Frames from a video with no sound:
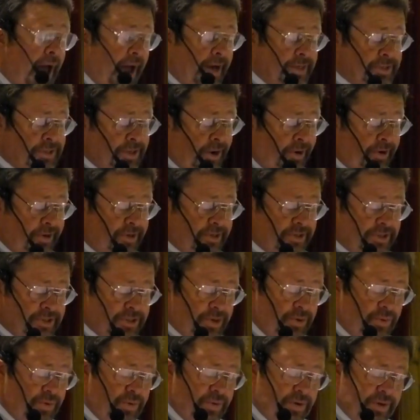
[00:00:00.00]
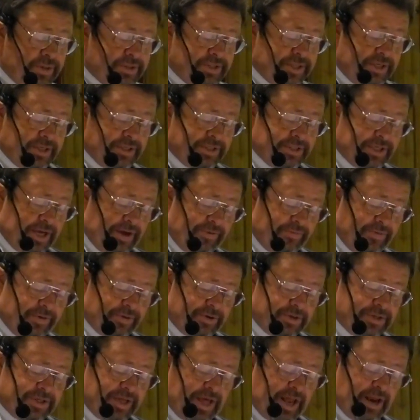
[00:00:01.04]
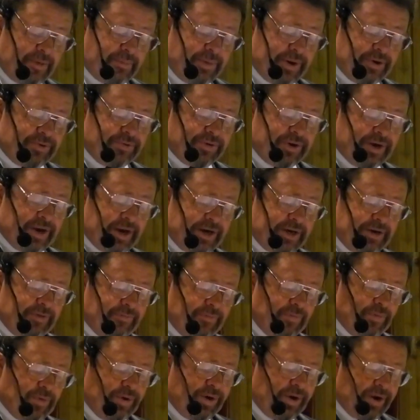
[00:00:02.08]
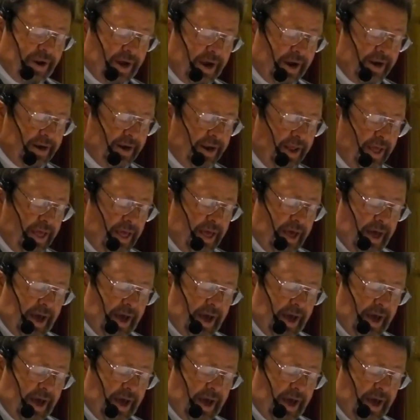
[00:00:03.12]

I started school at St. Saviour's Elementary in 1949.